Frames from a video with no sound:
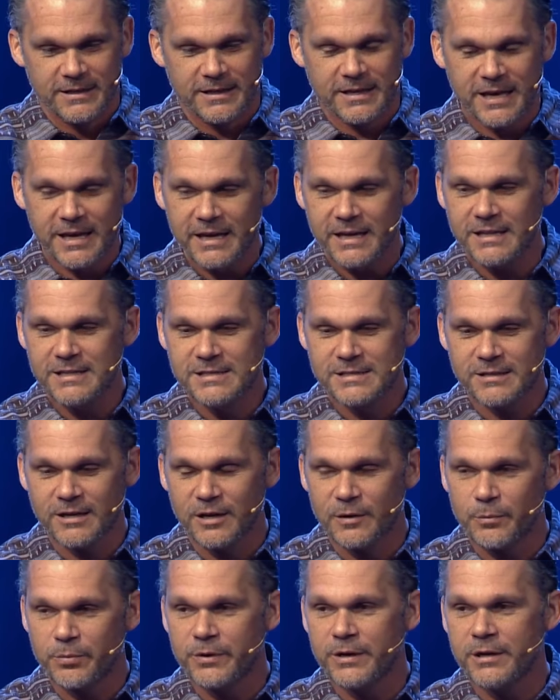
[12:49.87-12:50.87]
Kids
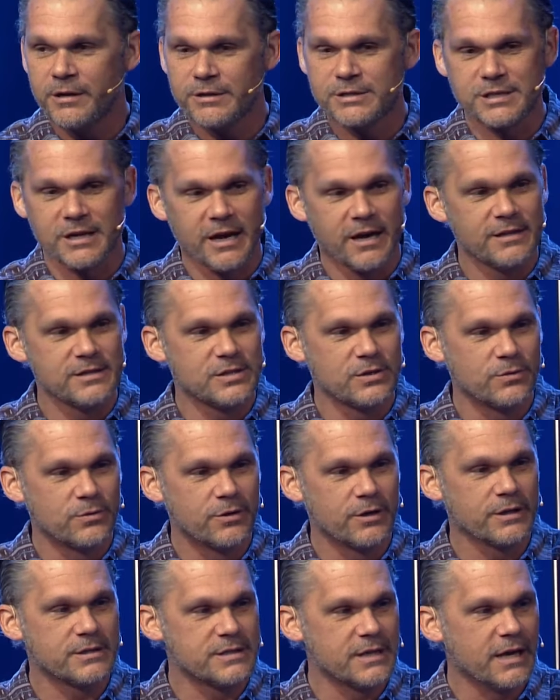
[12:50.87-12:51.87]
on Bring Your Child to
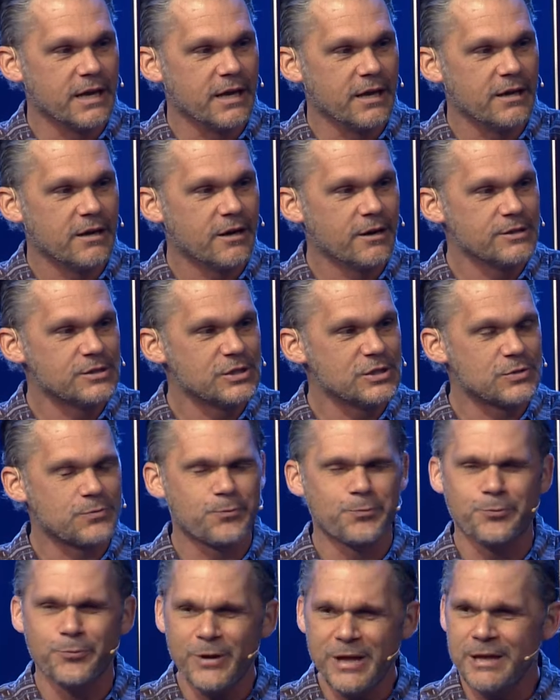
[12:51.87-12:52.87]
Work Day are just
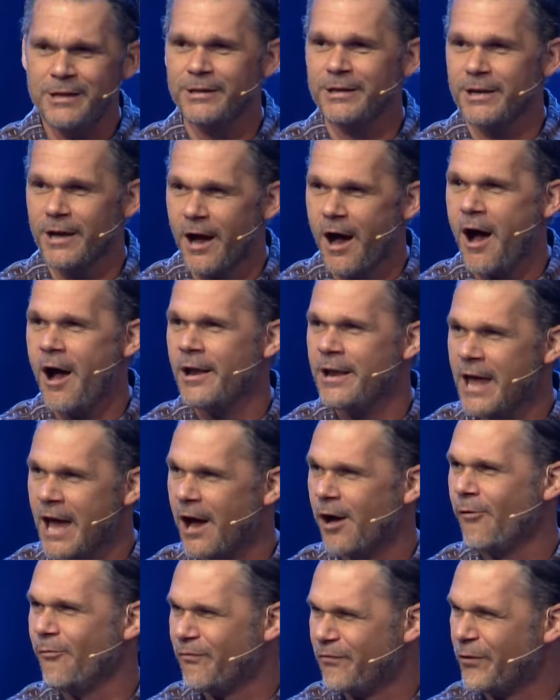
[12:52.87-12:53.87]
really
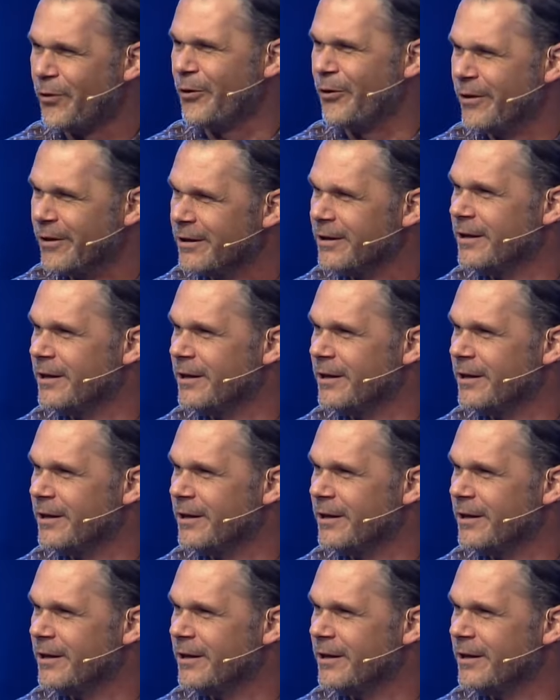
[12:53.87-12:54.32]
unhelpful.